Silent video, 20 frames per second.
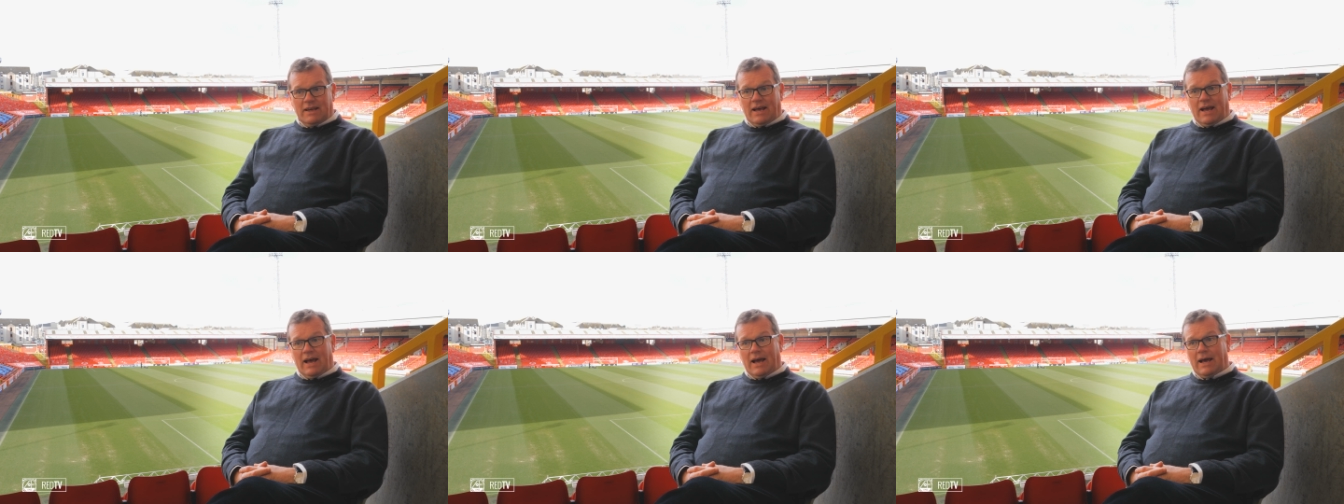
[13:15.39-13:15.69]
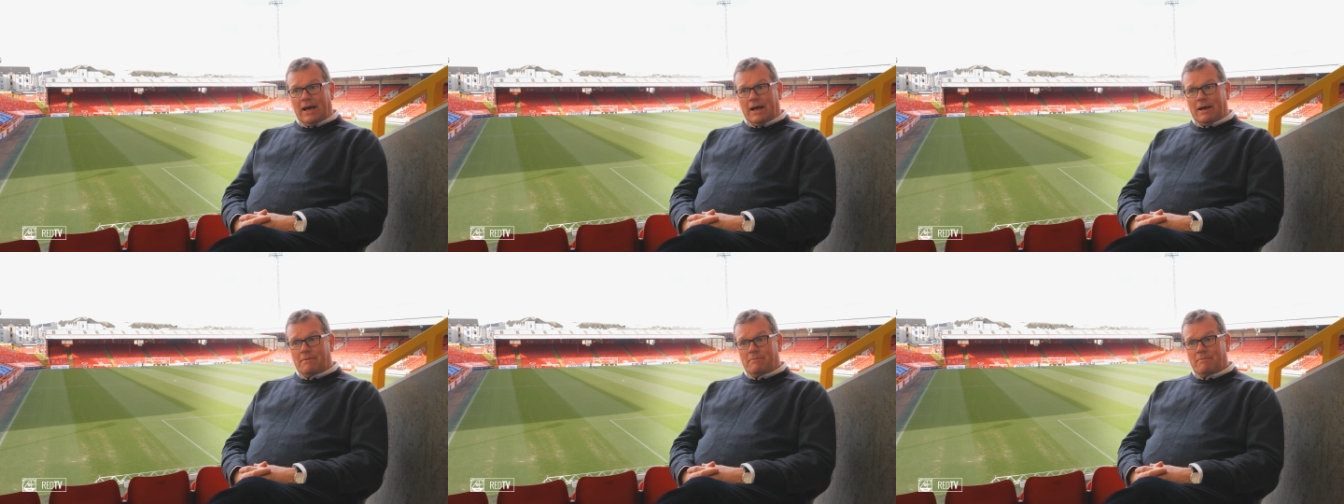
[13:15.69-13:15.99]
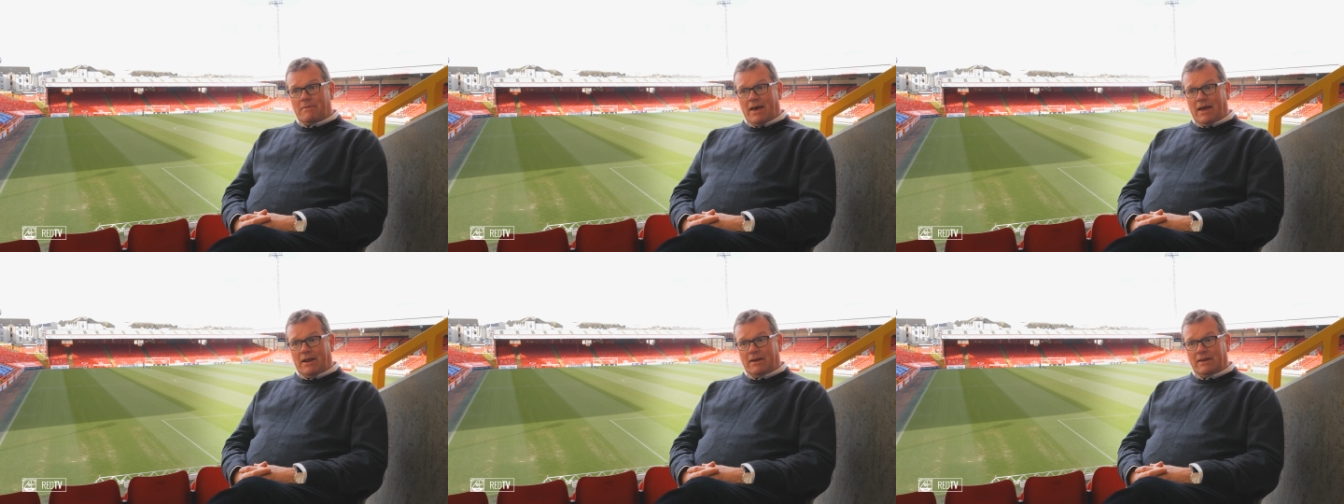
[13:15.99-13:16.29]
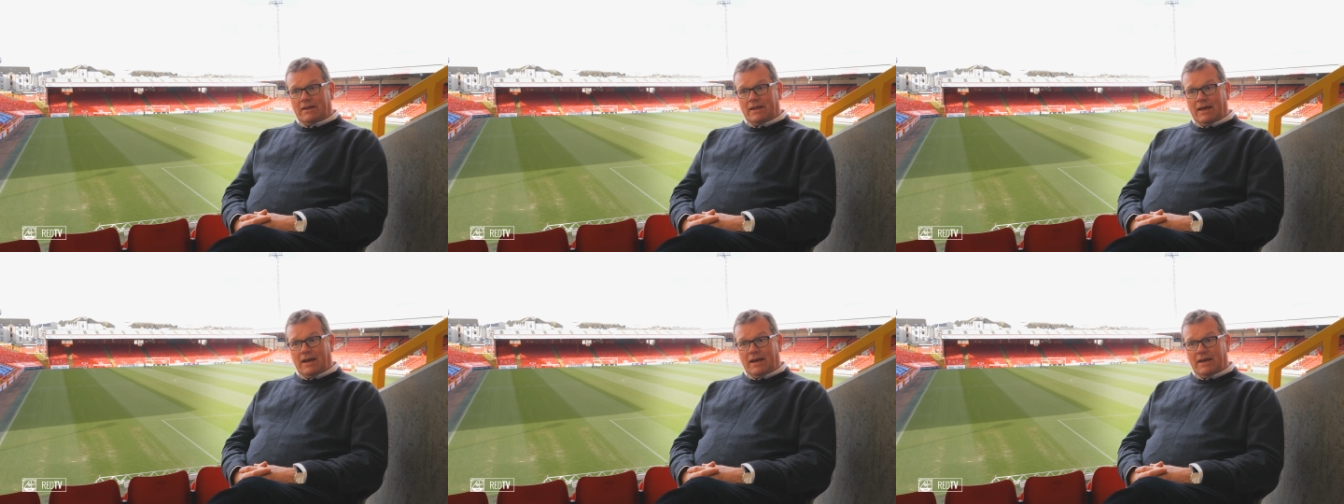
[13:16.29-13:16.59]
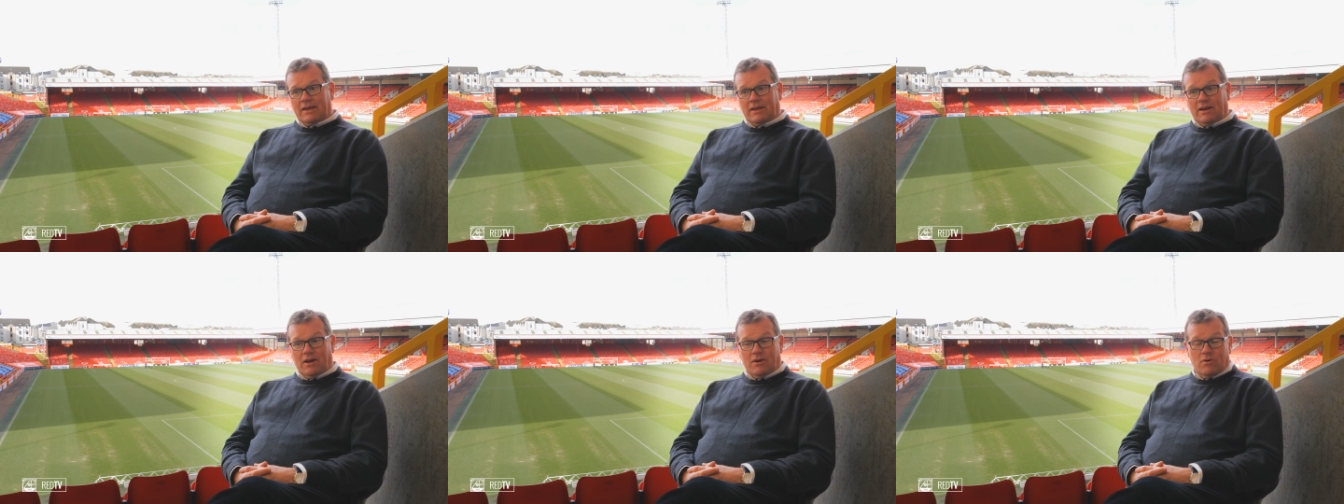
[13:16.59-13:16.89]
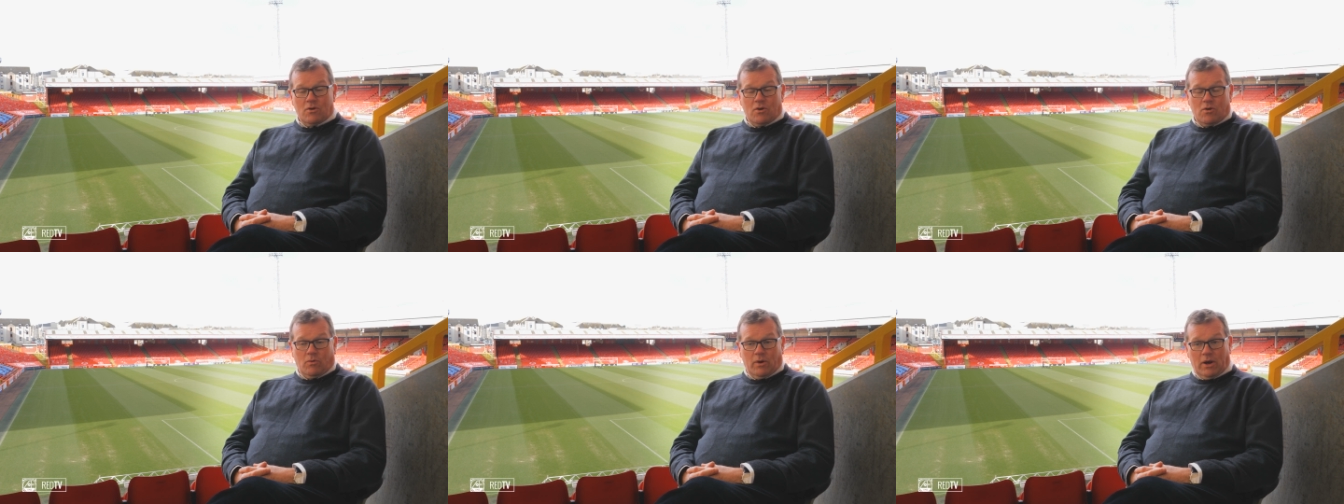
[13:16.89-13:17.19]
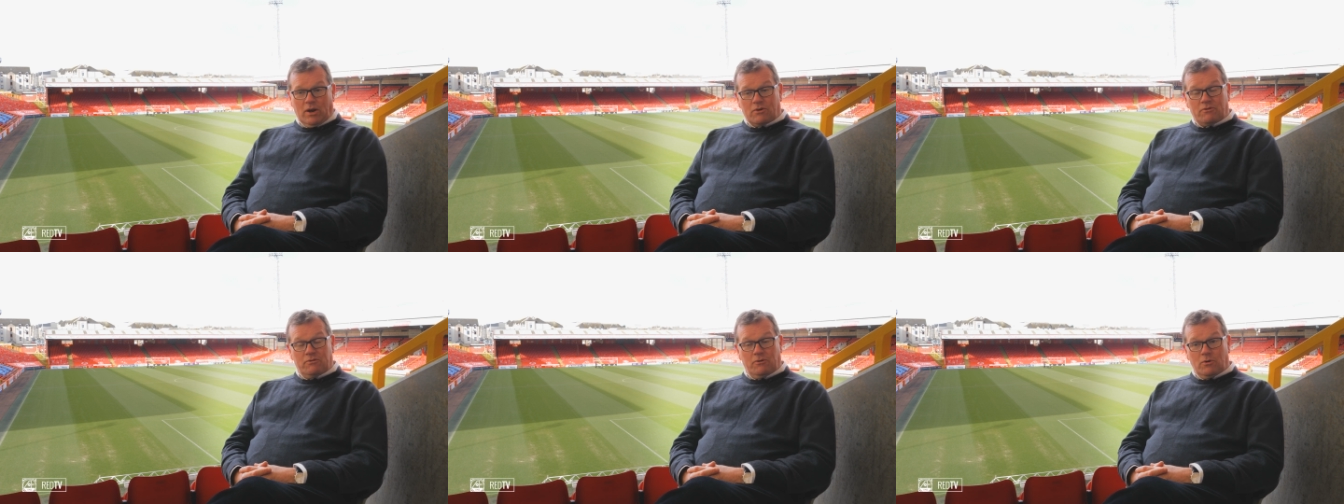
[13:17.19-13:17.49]
um, and uh, you know
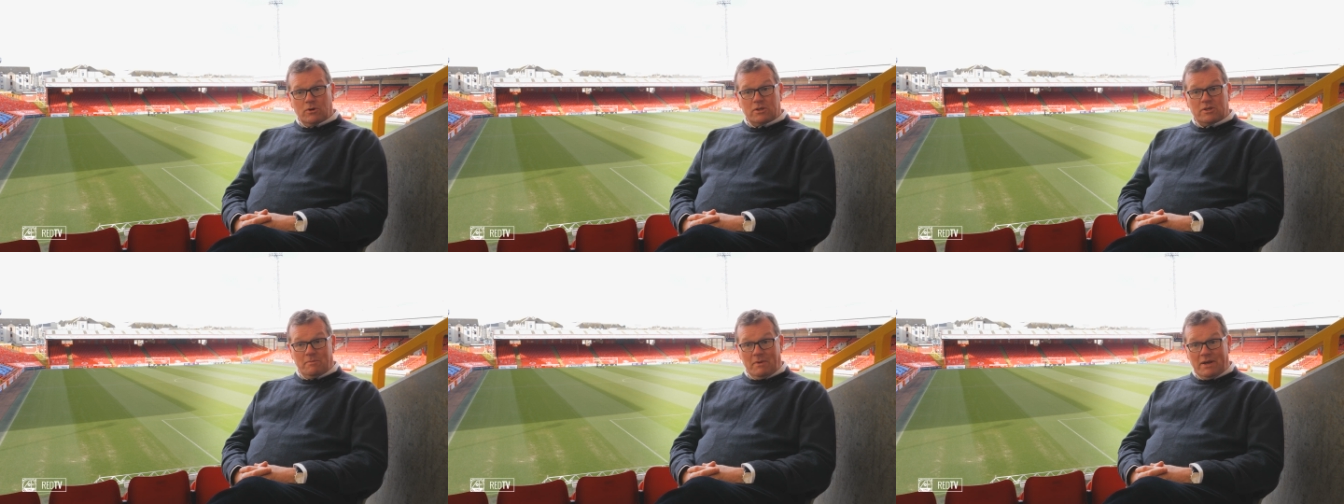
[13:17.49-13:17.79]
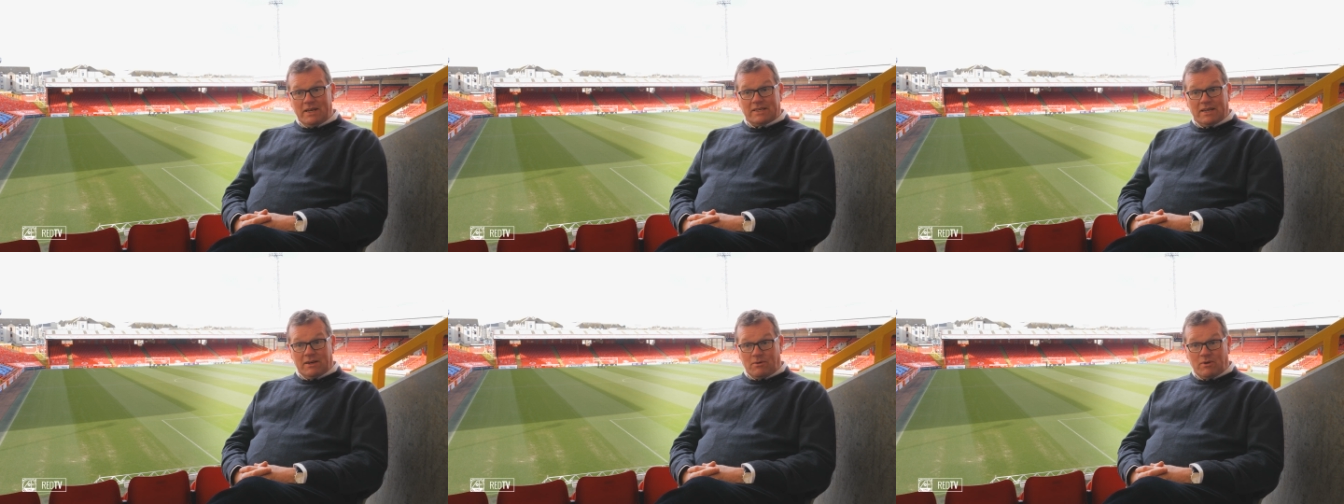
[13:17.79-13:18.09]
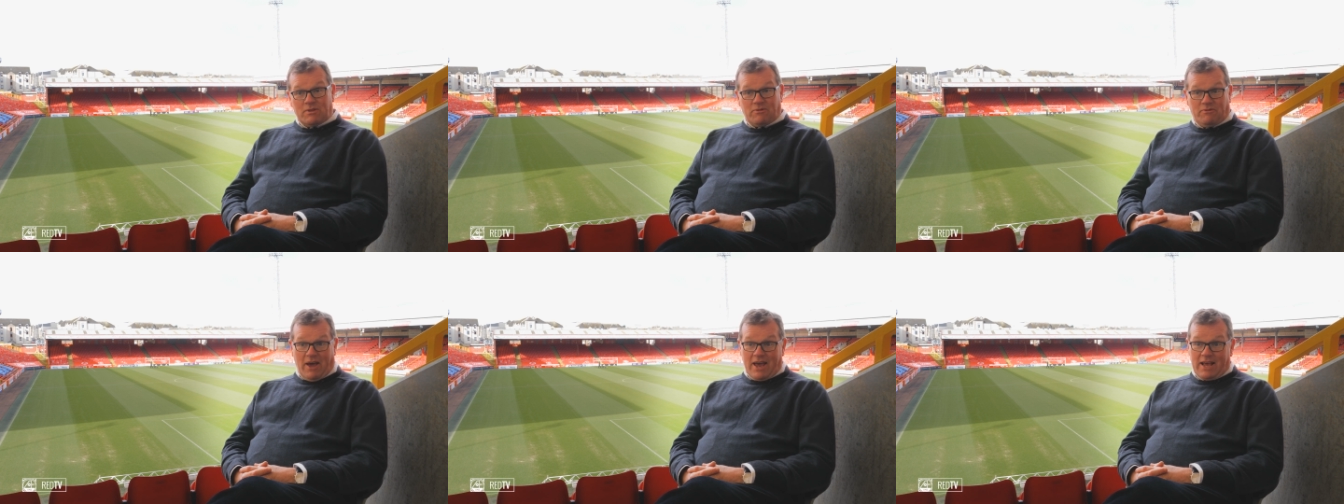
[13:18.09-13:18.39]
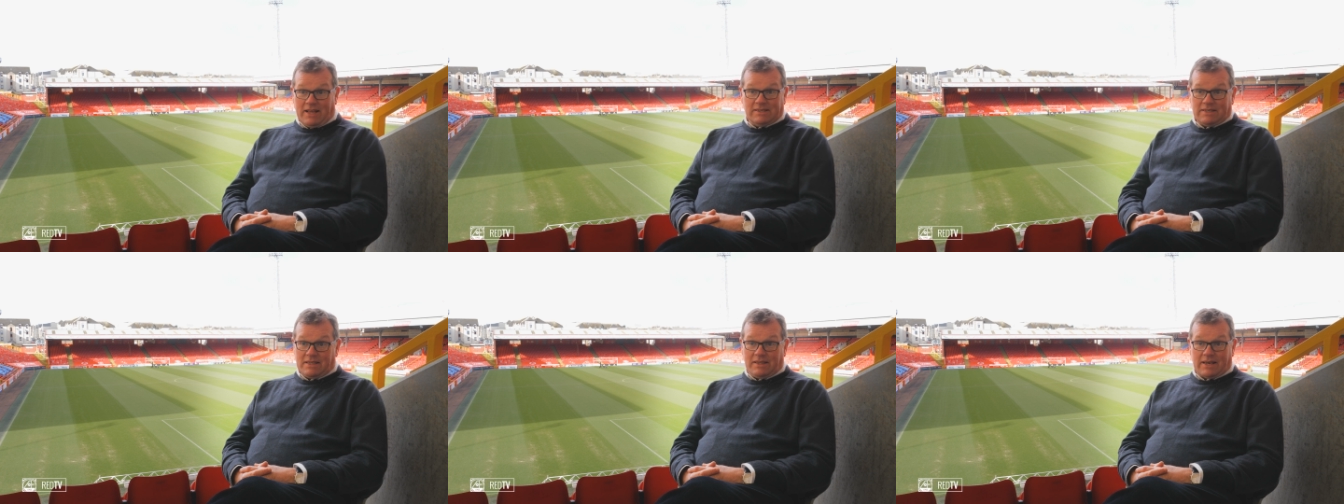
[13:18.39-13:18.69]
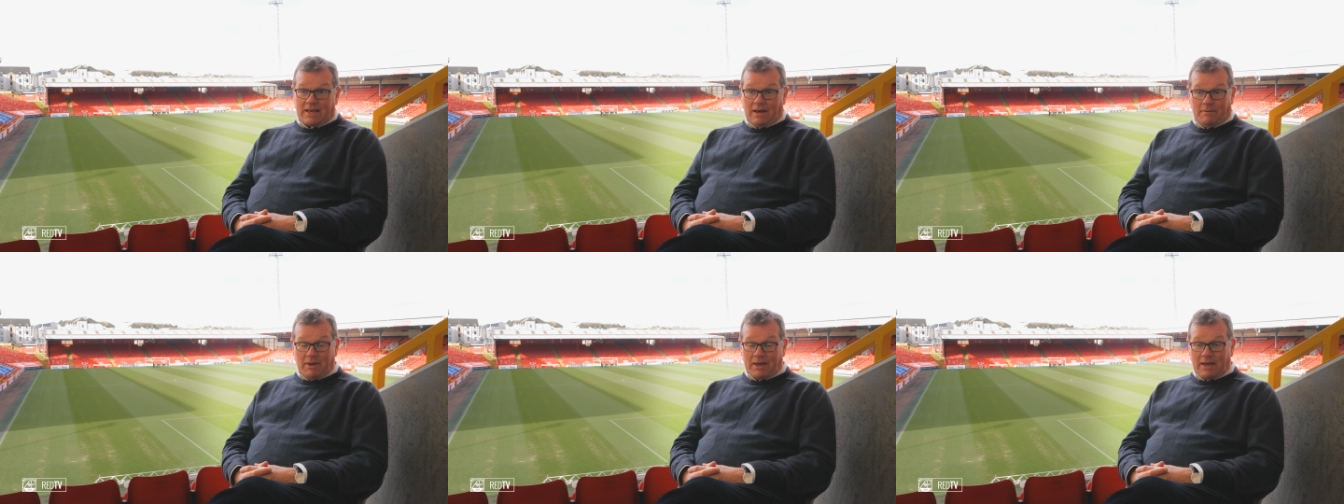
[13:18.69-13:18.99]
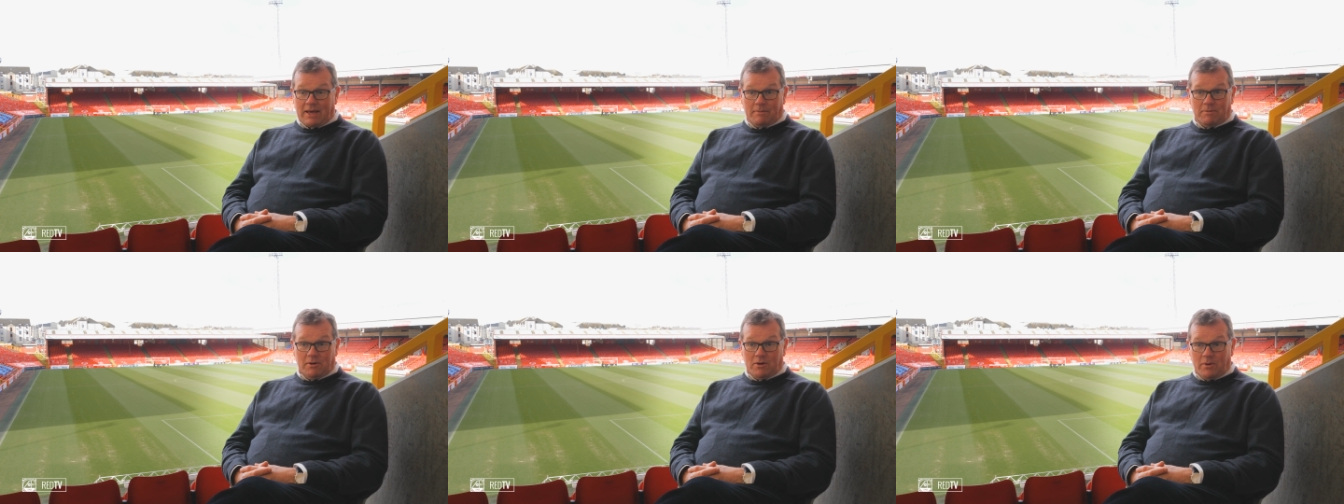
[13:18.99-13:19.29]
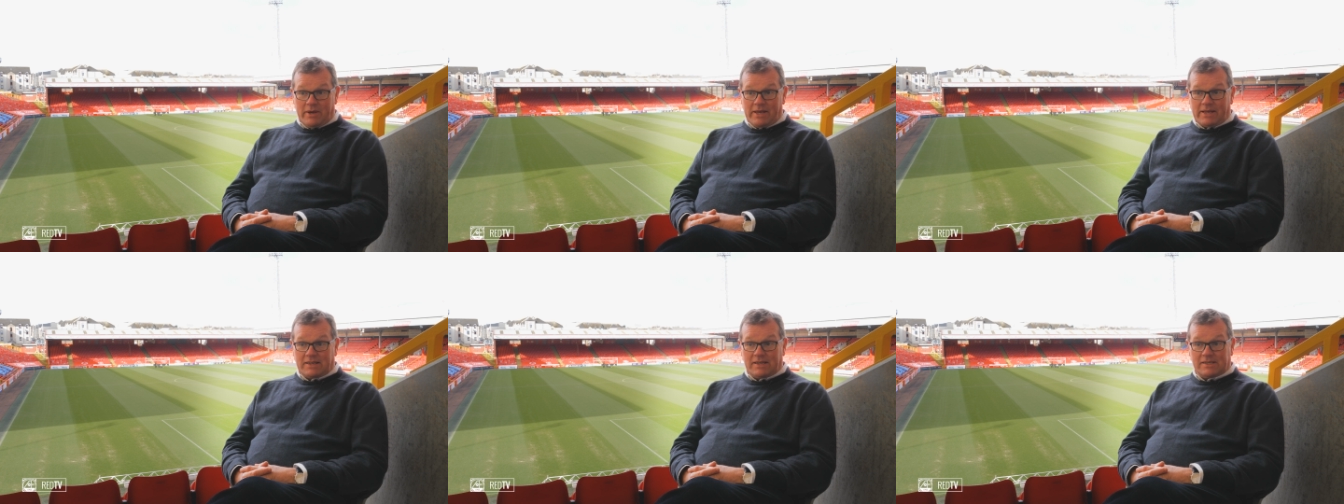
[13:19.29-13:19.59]
we look forward to meeting with fans in the coming couple
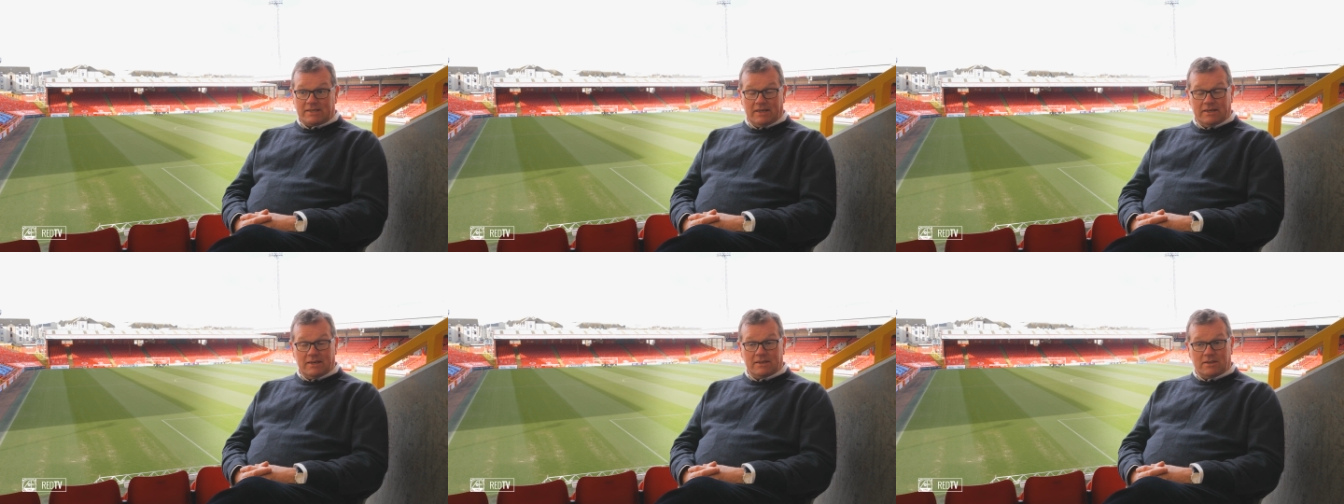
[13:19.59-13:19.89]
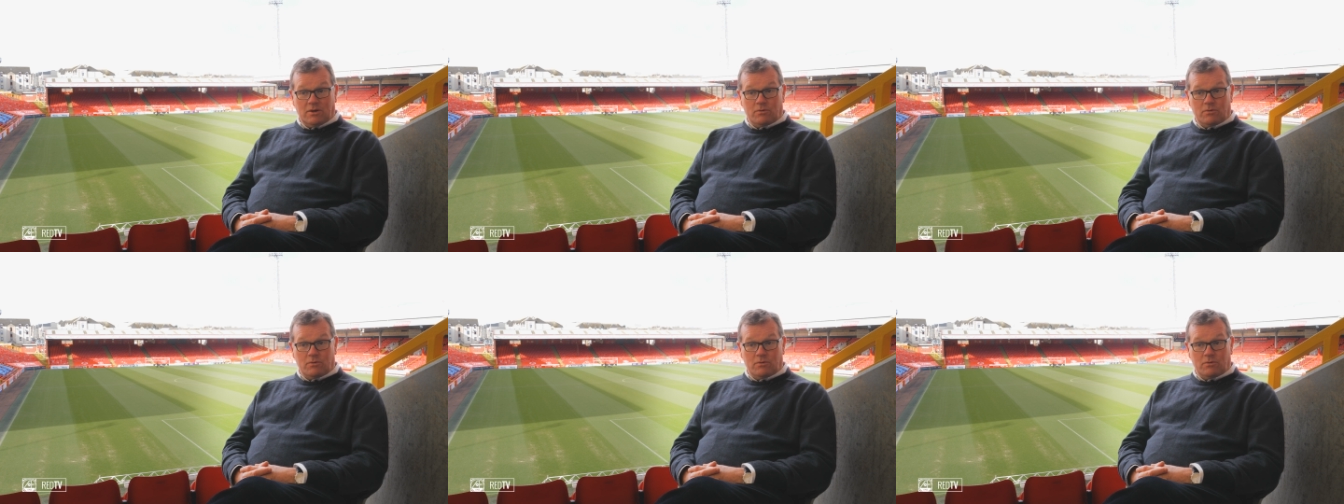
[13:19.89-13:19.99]
of weeks to,